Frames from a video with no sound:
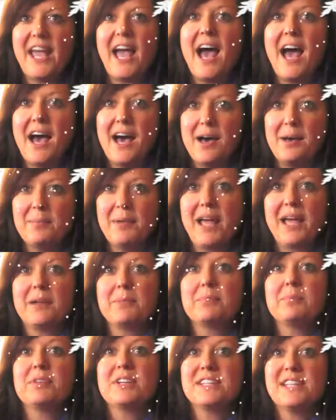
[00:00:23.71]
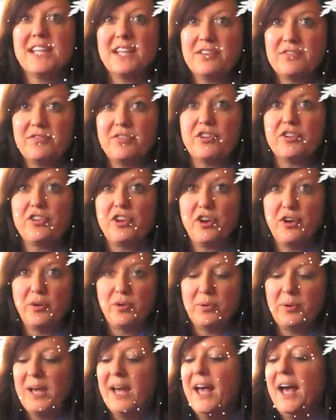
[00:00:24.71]
Cab, and Petit
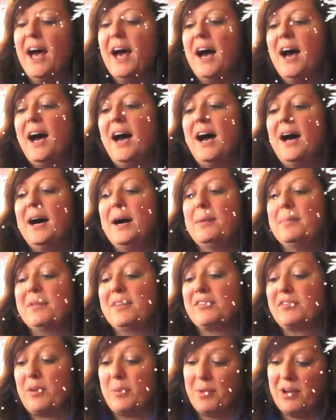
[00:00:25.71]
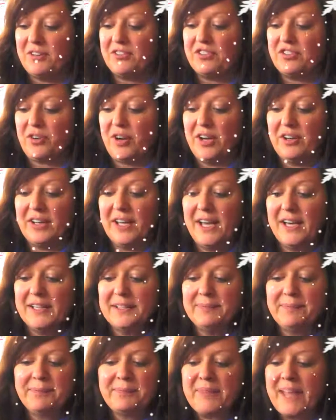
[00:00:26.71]
Verdot. It's from Australia.